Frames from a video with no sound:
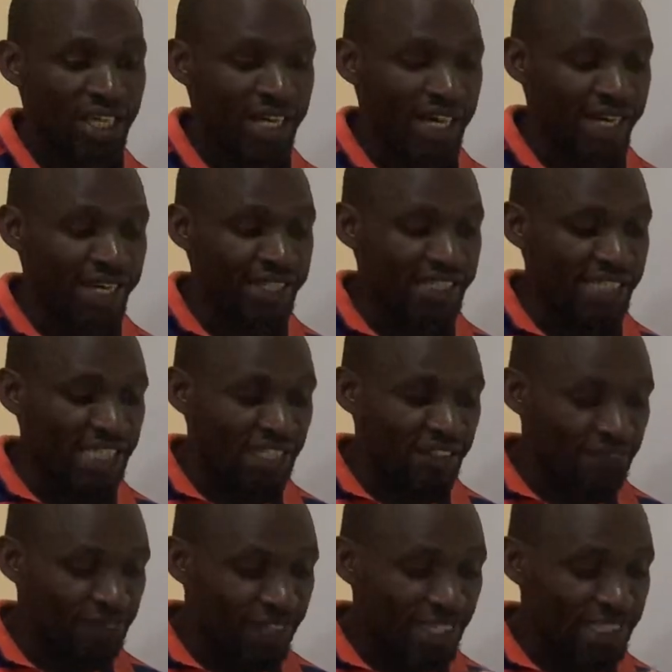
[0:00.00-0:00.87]
And
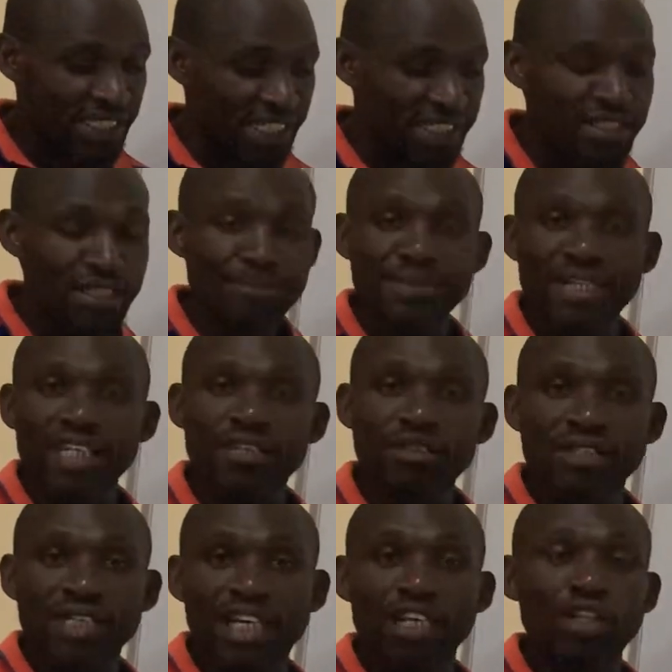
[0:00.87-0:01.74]
in fact, that's what I'm trying
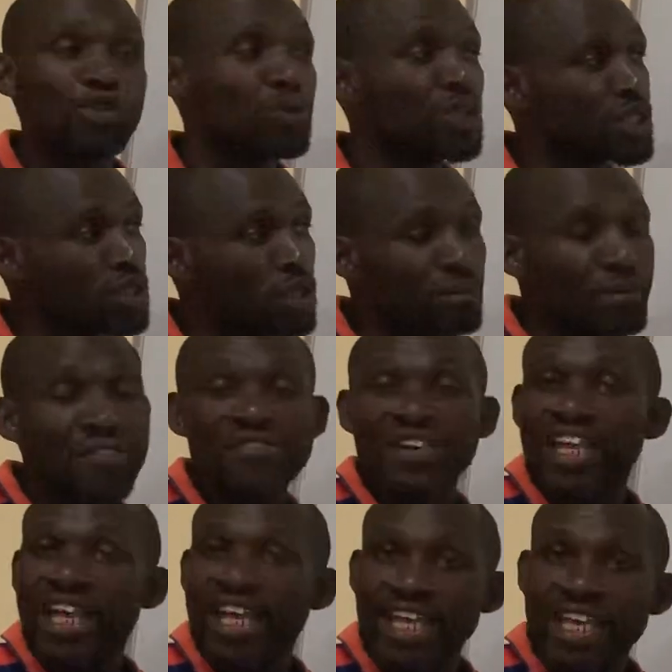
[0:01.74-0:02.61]
to tell you. We should be
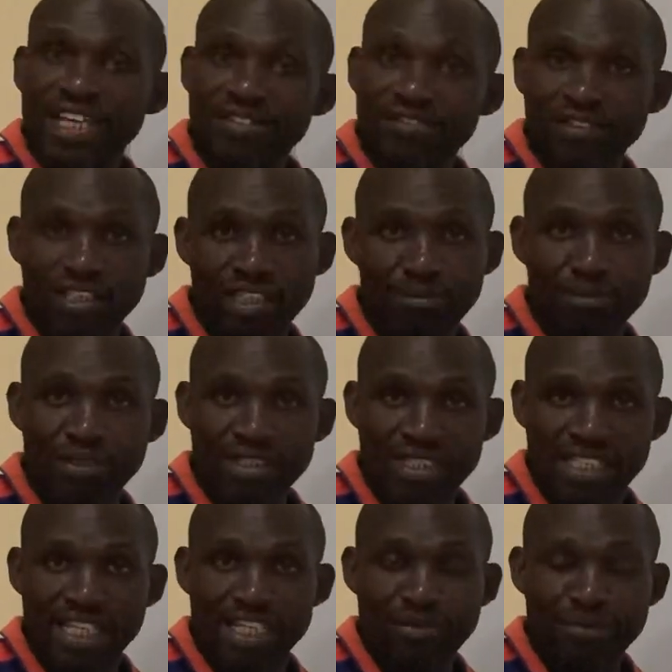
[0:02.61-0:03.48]
very careful about
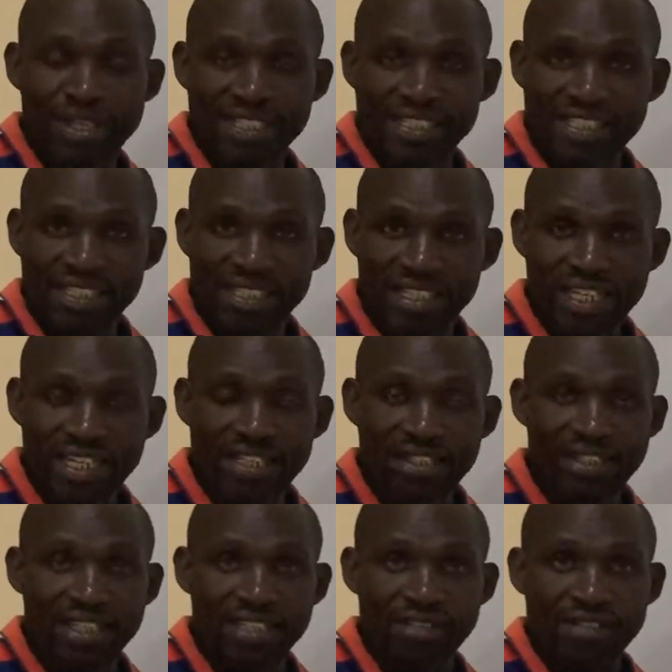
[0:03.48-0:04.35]
saying we are seeing the light at
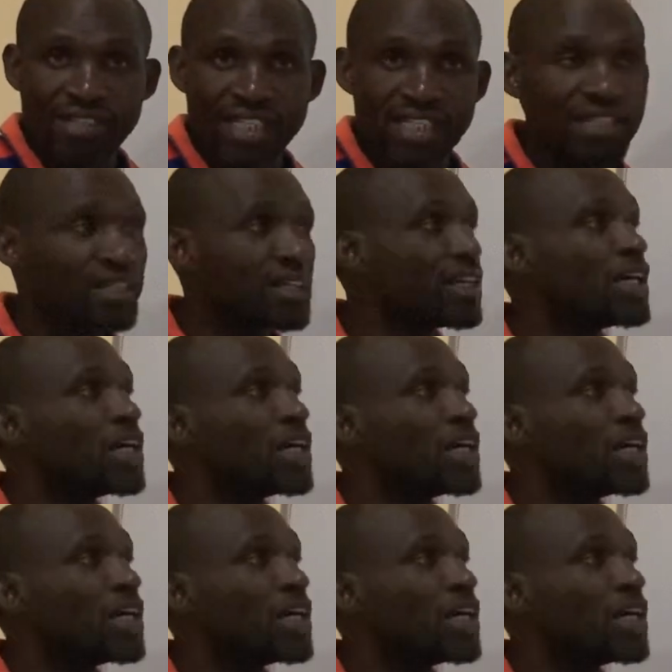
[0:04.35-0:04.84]
the end of the tunnel.